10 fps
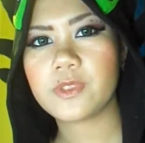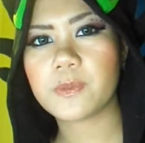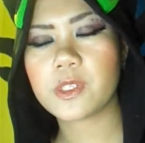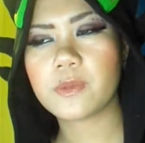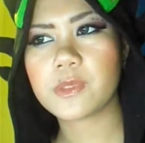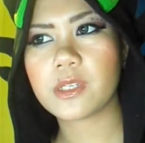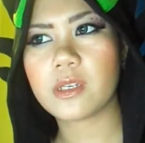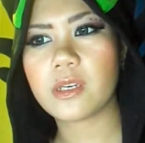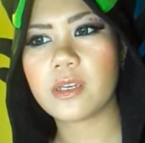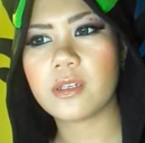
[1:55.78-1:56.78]
Sometimes
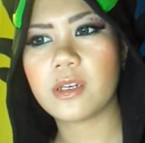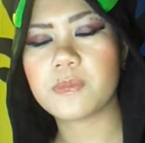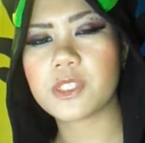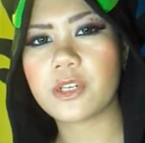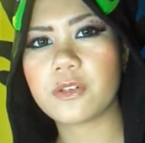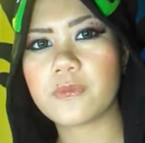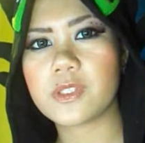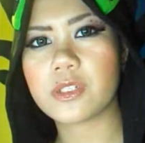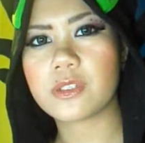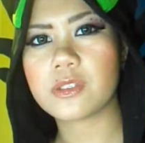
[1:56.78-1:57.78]
I am scared of
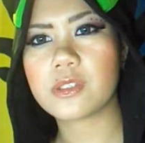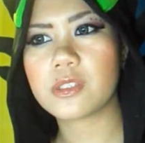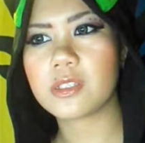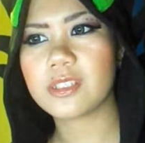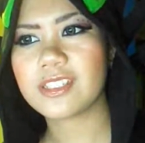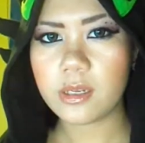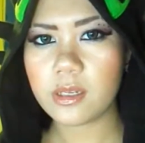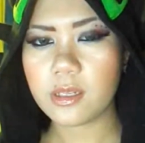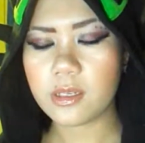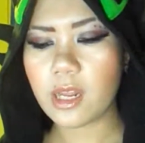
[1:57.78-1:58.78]
circus.
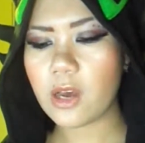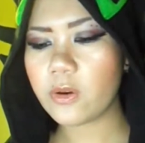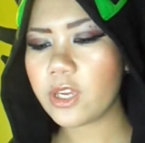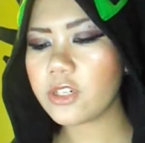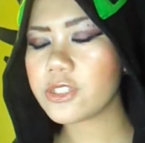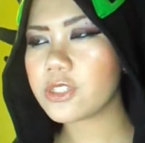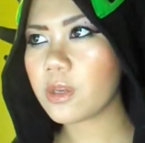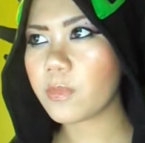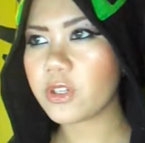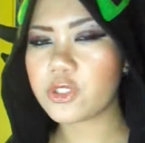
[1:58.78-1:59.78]
Now here's
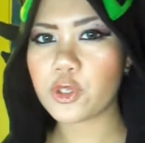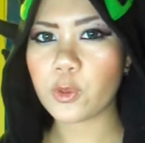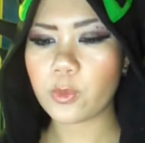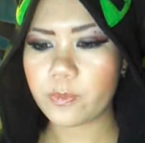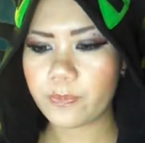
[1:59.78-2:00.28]
number two,